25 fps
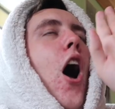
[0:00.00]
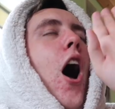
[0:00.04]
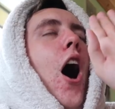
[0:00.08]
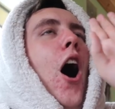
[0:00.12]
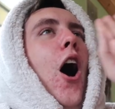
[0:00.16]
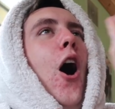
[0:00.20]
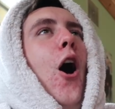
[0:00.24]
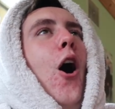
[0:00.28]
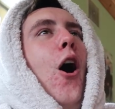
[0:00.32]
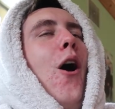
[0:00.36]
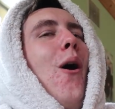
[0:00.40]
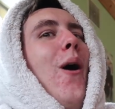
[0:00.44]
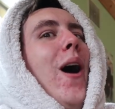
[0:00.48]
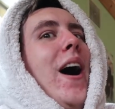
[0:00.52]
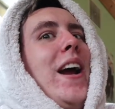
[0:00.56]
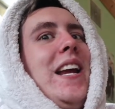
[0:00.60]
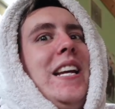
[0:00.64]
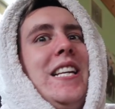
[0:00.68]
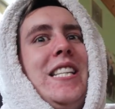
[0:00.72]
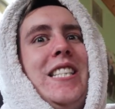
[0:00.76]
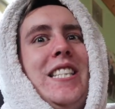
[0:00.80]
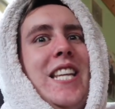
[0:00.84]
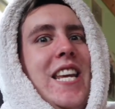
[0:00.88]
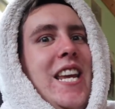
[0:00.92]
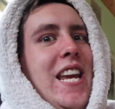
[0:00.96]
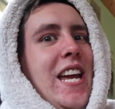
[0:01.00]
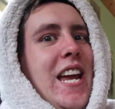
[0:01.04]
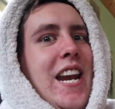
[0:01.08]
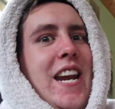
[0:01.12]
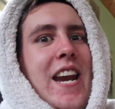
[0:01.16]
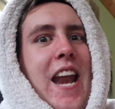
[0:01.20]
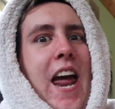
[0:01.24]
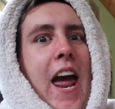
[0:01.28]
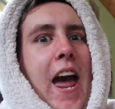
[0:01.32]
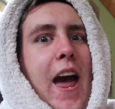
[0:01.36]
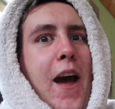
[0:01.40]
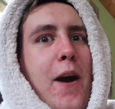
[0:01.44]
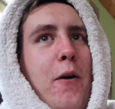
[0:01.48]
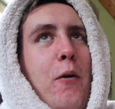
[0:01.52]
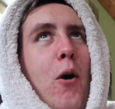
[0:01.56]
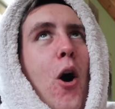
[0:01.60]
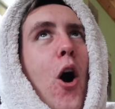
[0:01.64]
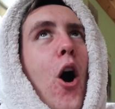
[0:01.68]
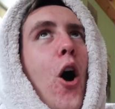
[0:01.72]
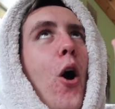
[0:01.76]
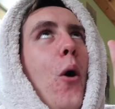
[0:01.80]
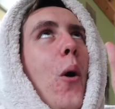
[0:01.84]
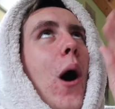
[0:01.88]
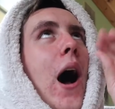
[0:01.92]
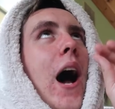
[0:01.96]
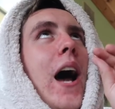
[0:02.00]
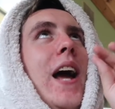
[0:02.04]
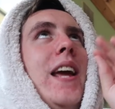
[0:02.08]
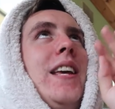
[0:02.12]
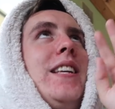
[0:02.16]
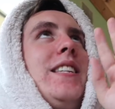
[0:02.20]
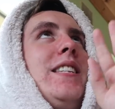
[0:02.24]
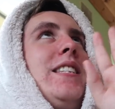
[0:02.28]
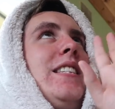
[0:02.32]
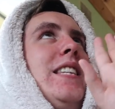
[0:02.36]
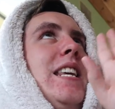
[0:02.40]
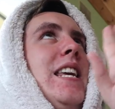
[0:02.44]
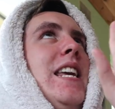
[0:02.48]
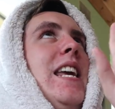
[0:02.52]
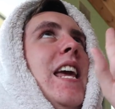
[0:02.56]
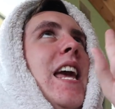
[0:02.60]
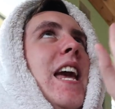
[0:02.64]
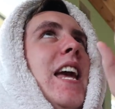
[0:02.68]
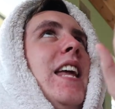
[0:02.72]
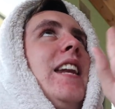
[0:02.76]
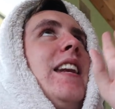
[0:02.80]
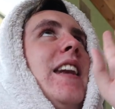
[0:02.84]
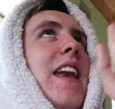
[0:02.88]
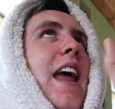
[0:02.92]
Oh, I see it now. Oh, I see it